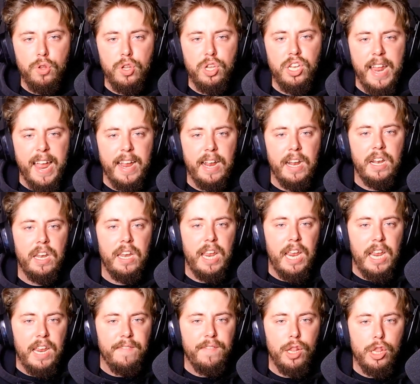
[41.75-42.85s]
state, and
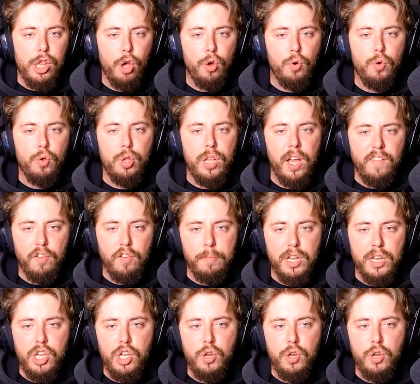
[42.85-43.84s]
even local governments